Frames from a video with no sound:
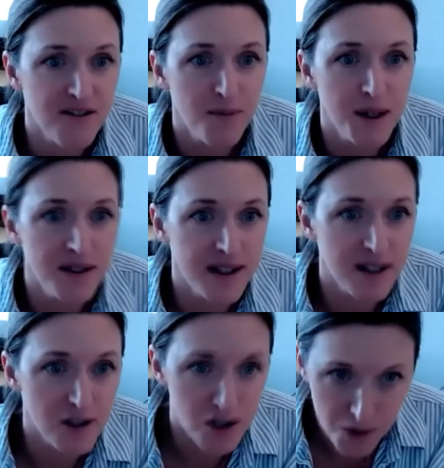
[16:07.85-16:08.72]
of build
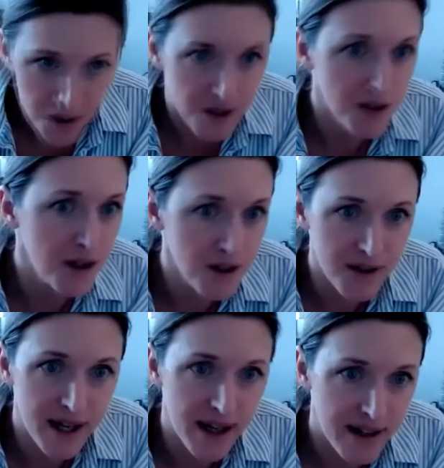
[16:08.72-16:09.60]
in, sure, you can
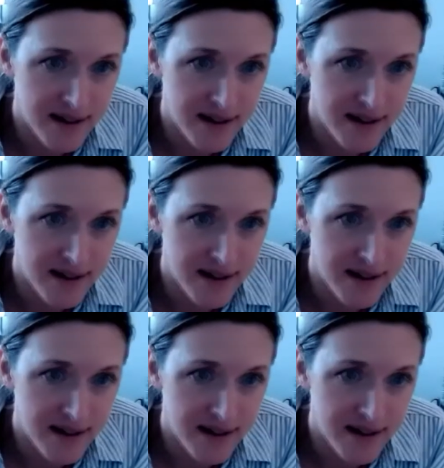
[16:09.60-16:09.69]
do that.